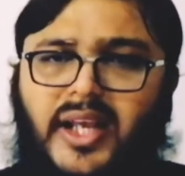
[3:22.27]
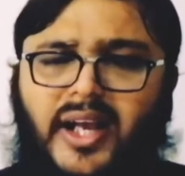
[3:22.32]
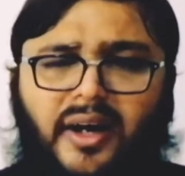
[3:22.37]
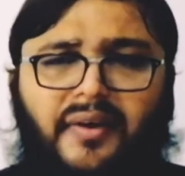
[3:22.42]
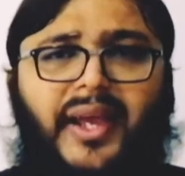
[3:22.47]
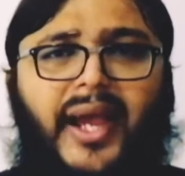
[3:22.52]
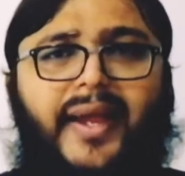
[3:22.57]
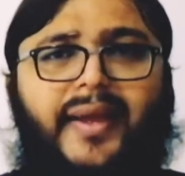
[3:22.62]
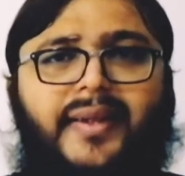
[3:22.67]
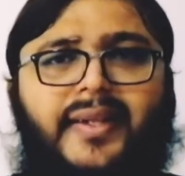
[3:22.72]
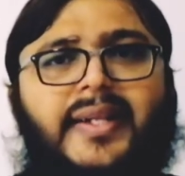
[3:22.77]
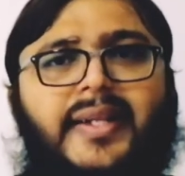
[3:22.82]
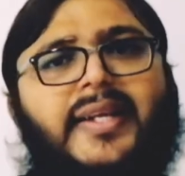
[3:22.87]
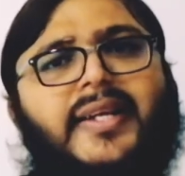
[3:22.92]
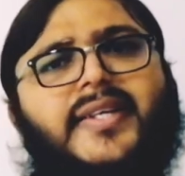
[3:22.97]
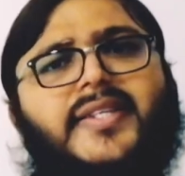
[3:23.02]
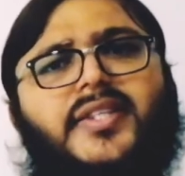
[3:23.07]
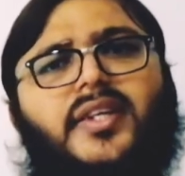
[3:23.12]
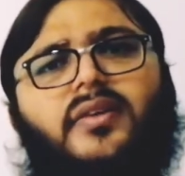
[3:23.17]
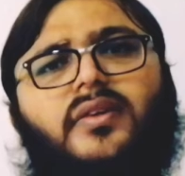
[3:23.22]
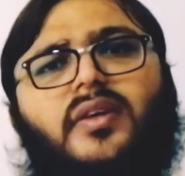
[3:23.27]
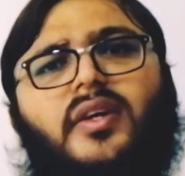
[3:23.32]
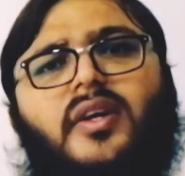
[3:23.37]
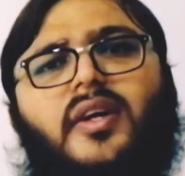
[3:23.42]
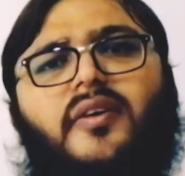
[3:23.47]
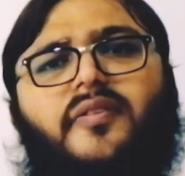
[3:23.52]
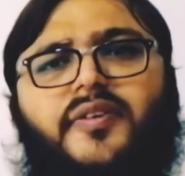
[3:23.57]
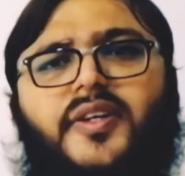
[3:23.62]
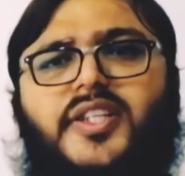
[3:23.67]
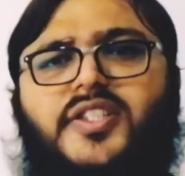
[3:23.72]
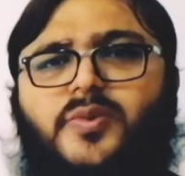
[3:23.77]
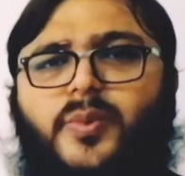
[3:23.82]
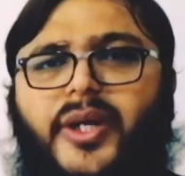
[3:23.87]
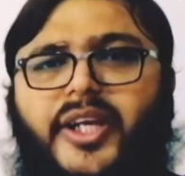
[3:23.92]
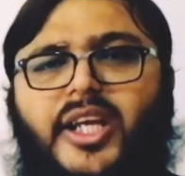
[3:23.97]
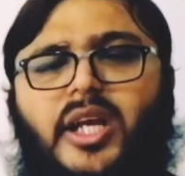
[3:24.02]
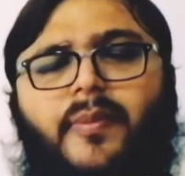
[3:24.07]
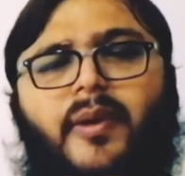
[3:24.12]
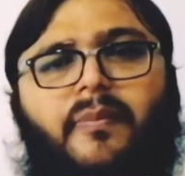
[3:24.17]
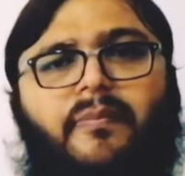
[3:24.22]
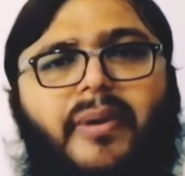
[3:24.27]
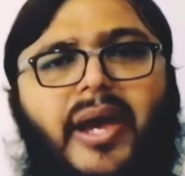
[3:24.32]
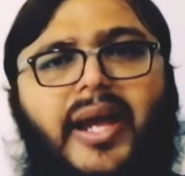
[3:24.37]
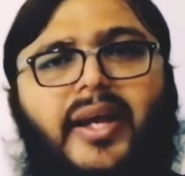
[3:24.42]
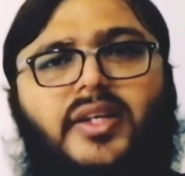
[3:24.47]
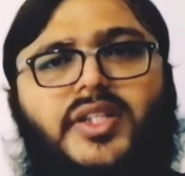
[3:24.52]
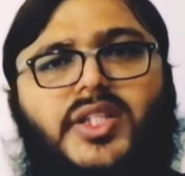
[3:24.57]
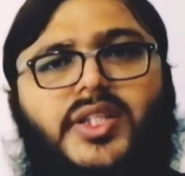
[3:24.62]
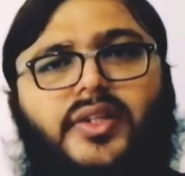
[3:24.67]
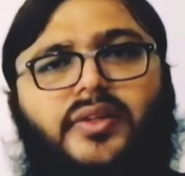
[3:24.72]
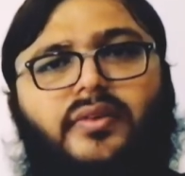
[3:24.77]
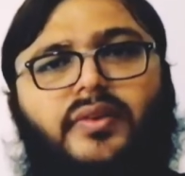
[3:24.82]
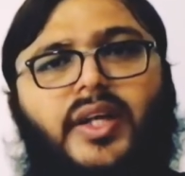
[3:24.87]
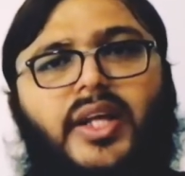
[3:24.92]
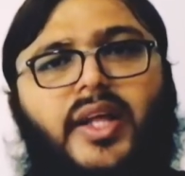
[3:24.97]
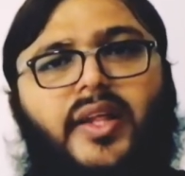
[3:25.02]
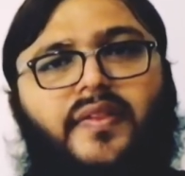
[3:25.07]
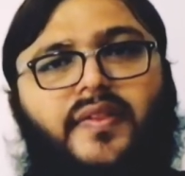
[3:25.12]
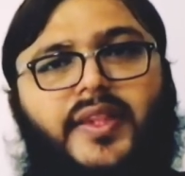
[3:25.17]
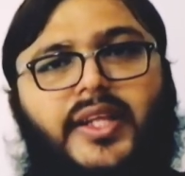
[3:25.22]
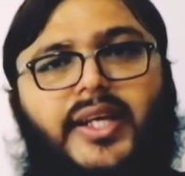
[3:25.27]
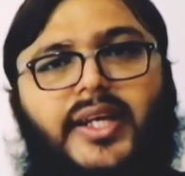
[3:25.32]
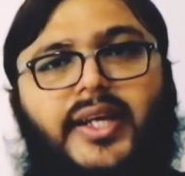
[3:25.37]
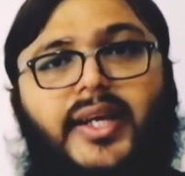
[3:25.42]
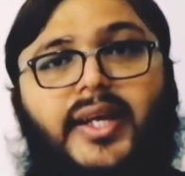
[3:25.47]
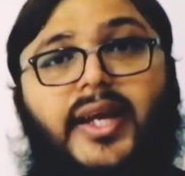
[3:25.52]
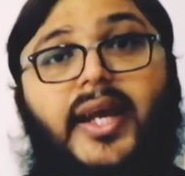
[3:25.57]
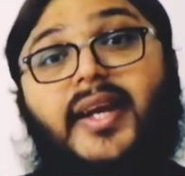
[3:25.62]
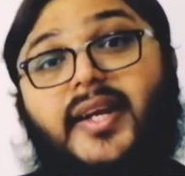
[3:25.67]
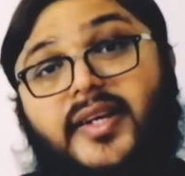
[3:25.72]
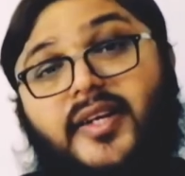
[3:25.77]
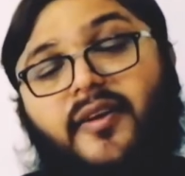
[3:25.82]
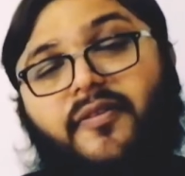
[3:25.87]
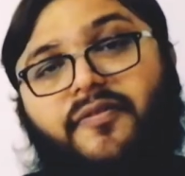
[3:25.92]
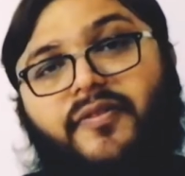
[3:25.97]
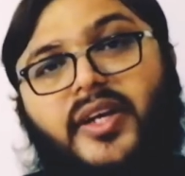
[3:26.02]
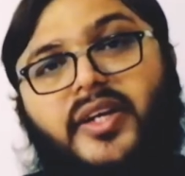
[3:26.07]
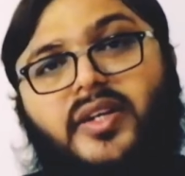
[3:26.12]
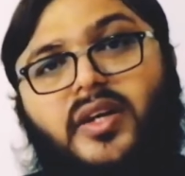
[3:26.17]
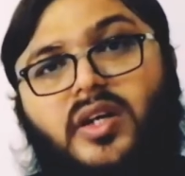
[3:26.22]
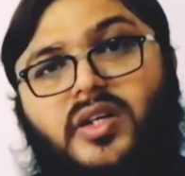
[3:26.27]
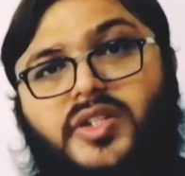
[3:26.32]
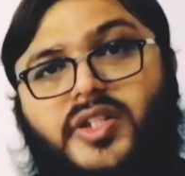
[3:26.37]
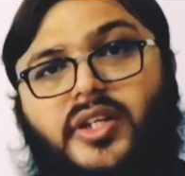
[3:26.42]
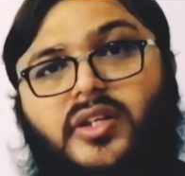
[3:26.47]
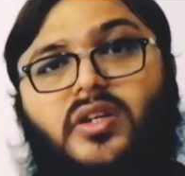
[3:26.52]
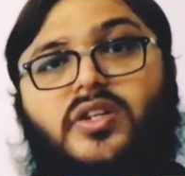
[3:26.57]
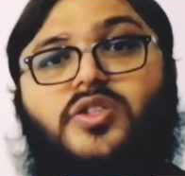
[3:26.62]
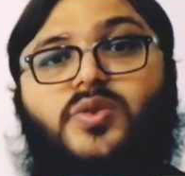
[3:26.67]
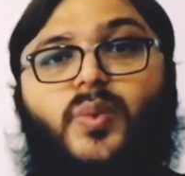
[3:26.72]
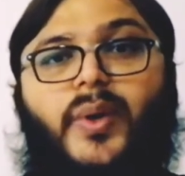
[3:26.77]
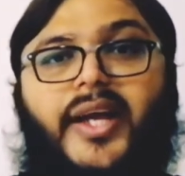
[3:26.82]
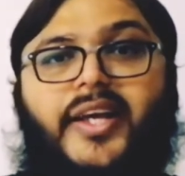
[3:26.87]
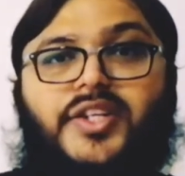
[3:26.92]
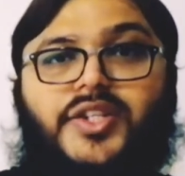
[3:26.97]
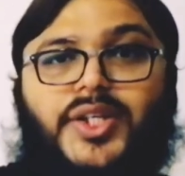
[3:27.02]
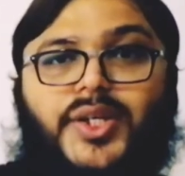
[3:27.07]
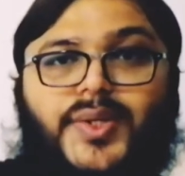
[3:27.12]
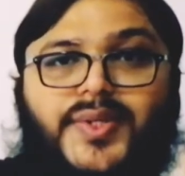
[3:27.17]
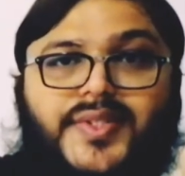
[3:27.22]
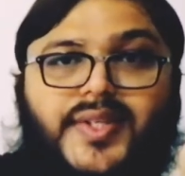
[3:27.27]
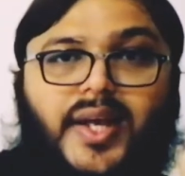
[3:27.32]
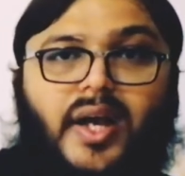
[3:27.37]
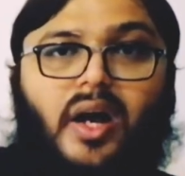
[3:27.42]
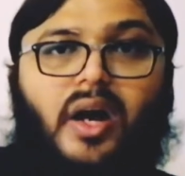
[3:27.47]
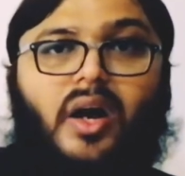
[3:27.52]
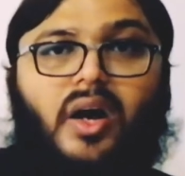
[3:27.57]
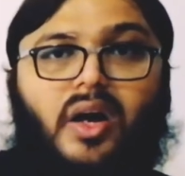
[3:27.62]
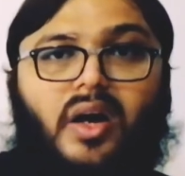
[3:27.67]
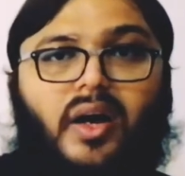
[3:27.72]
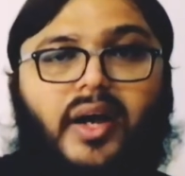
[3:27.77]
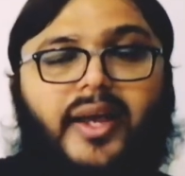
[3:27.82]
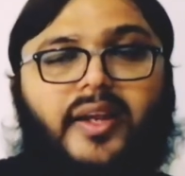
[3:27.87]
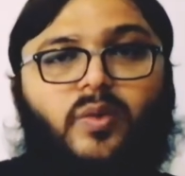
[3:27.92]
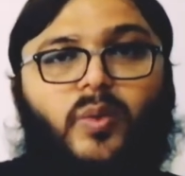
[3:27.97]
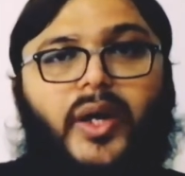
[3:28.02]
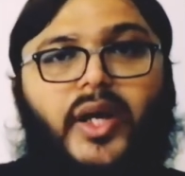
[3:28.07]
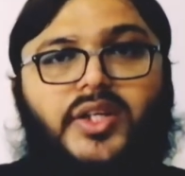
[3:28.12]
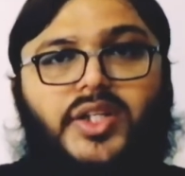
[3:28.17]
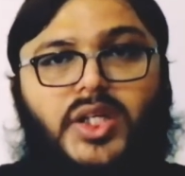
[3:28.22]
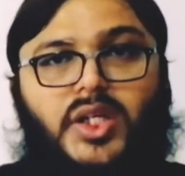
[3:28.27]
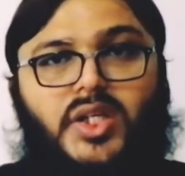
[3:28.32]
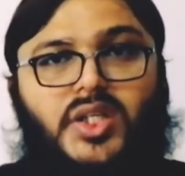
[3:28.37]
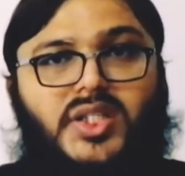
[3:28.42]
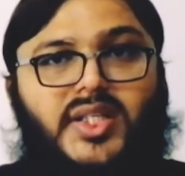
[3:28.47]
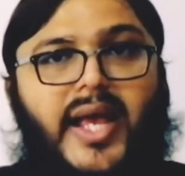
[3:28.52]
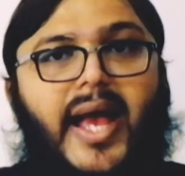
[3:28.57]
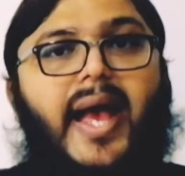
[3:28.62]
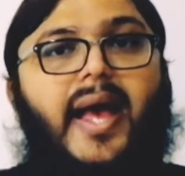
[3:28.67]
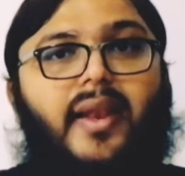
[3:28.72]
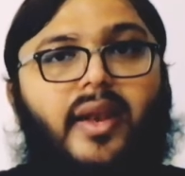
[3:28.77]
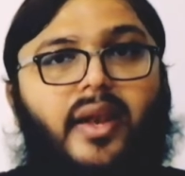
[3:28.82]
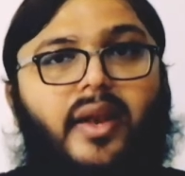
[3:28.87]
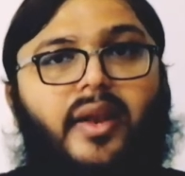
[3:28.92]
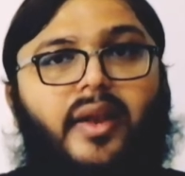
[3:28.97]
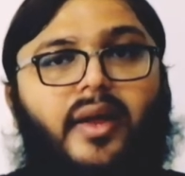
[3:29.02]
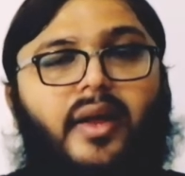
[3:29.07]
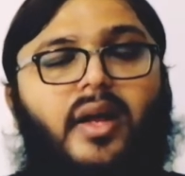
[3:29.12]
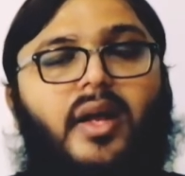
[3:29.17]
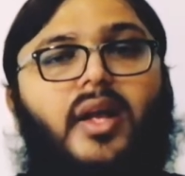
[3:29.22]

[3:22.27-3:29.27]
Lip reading: Okay, so first we're coming back to the indefinite articles, where to use and where to use an.